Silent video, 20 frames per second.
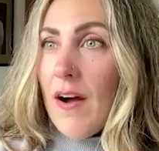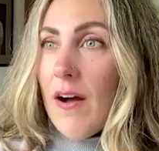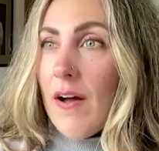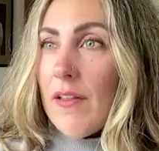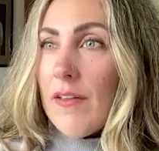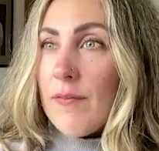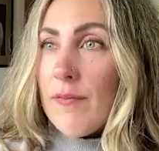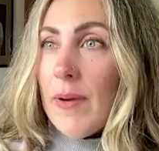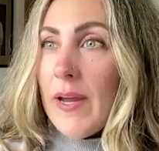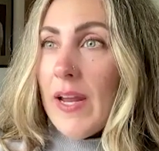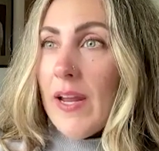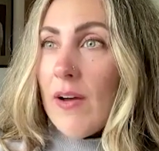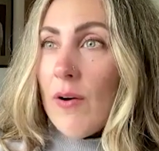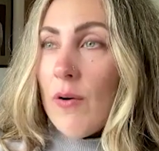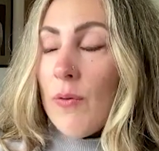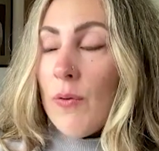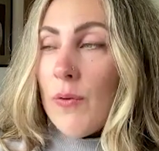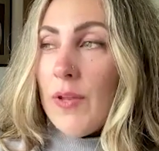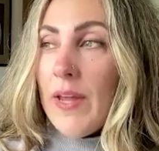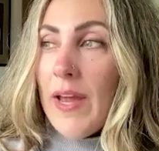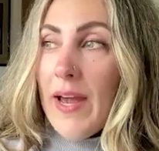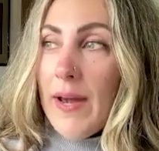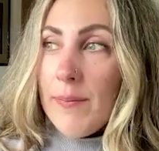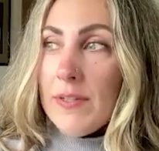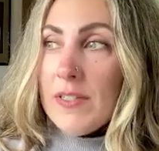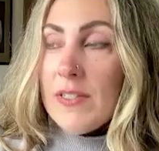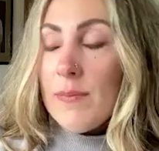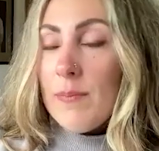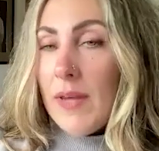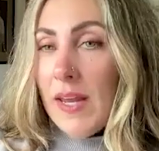all of my old
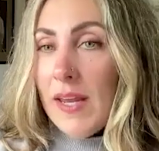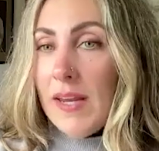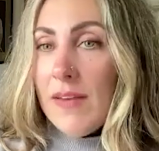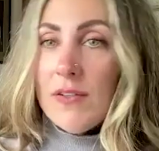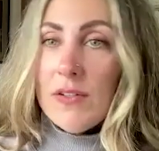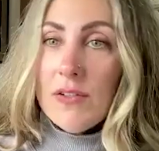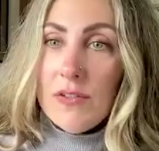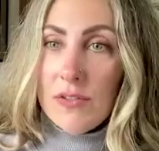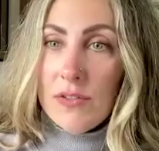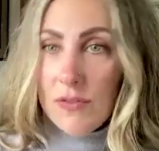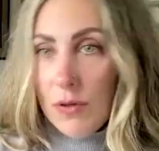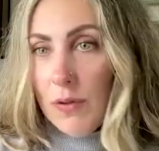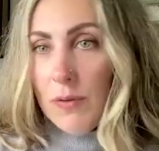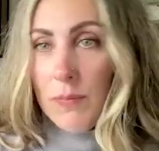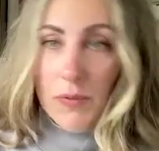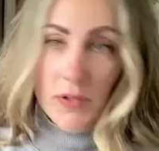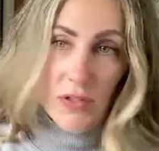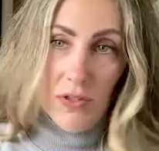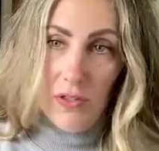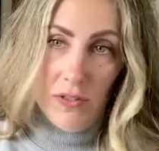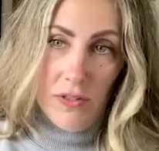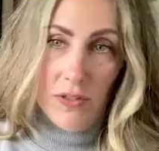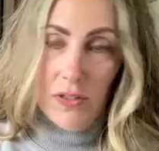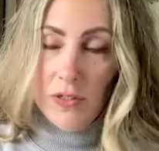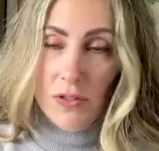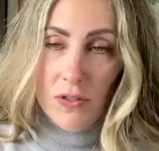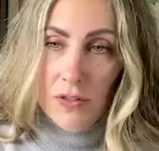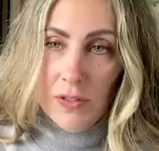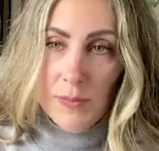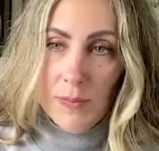habits and behaviors, which
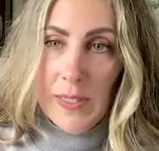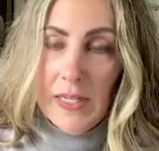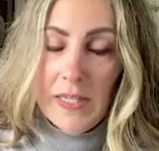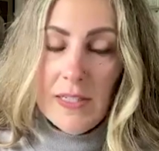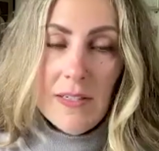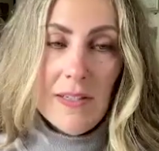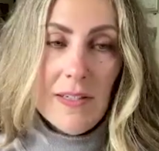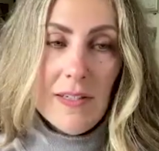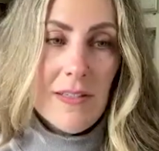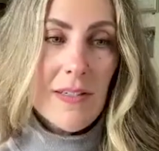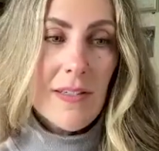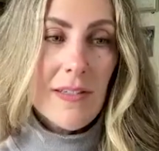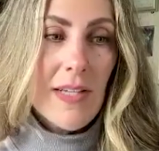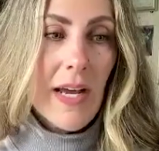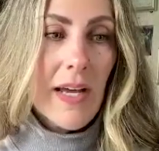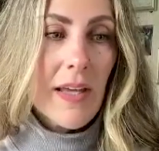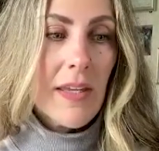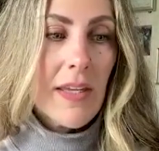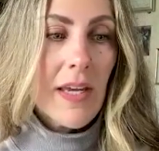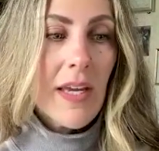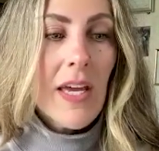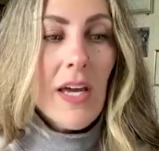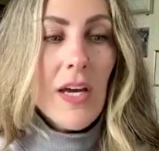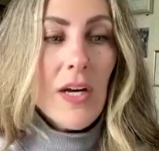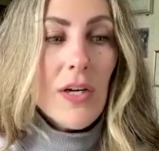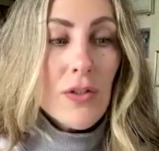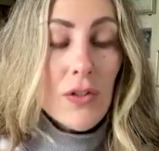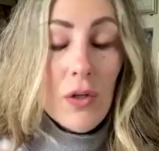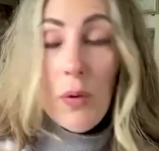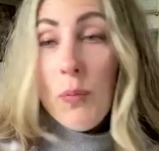you're speaking to this exactly,
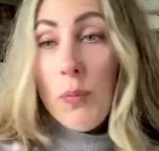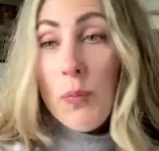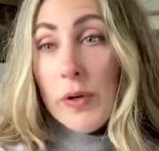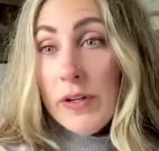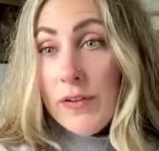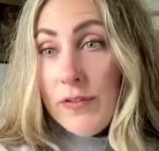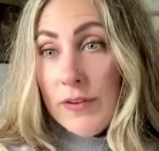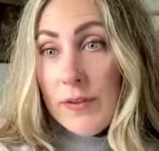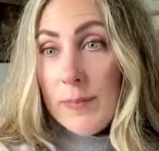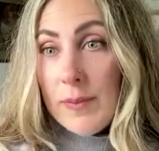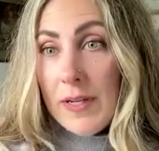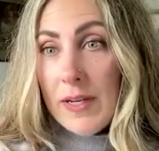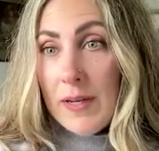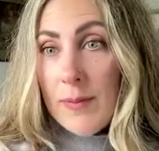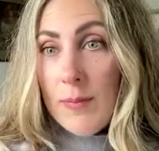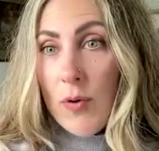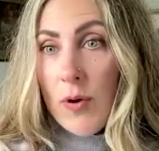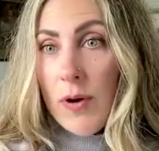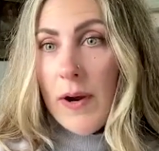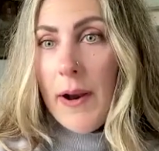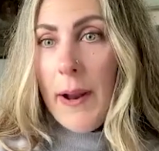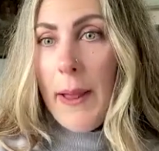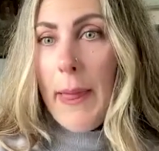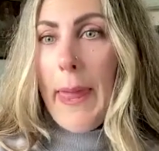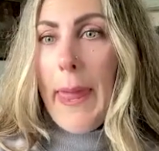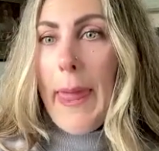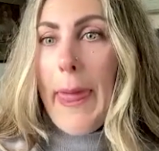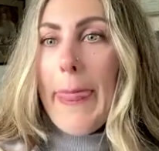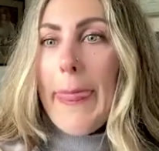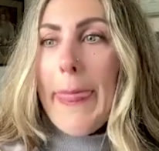don't work for me anymore.
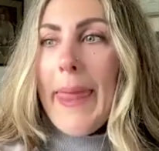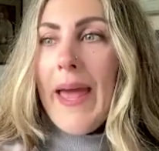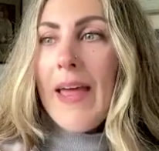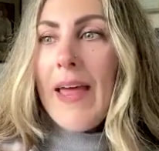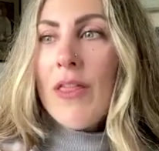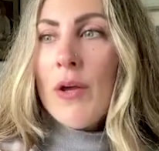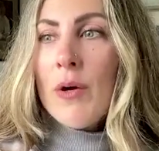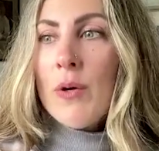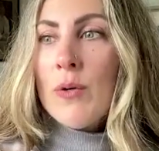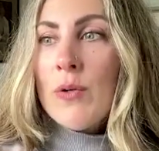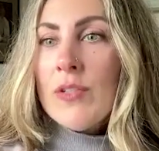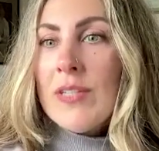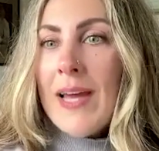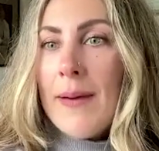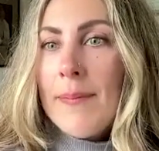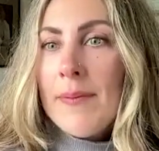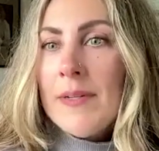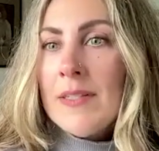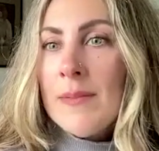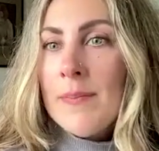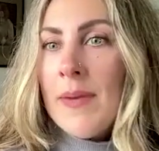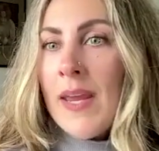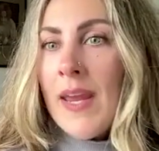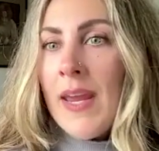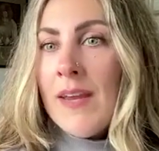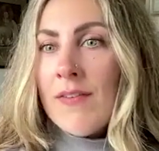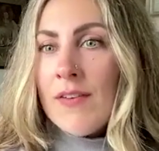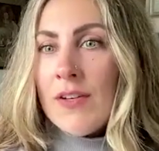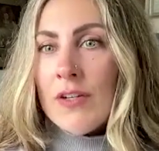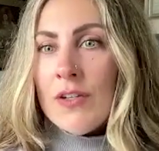And those habits and
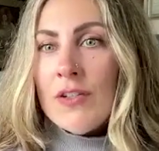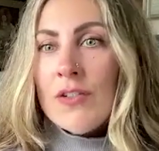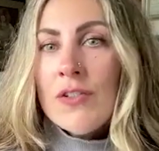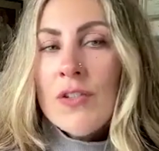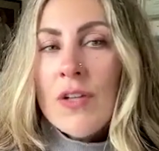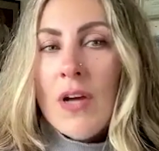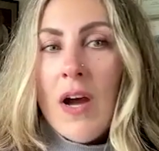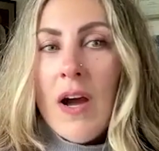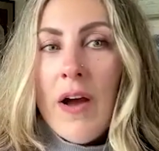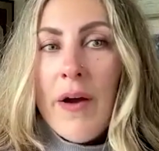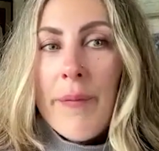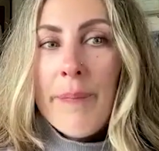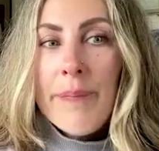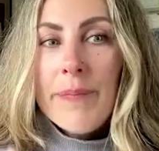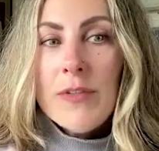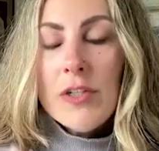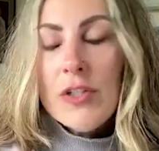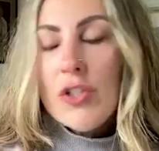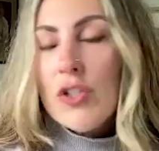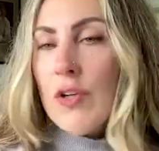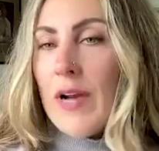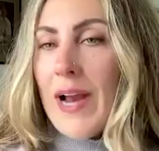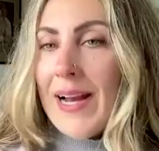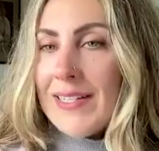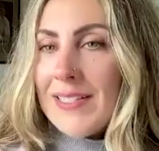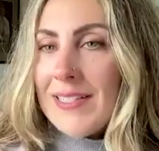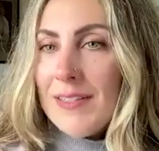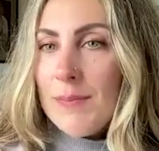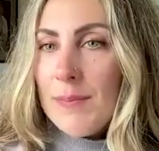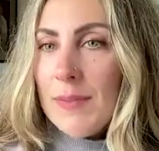behaviors
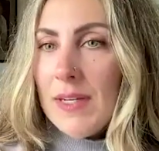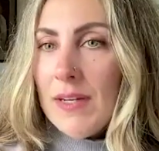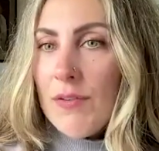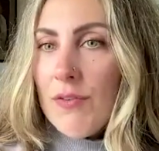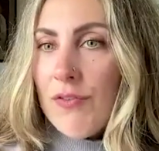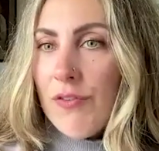distracted me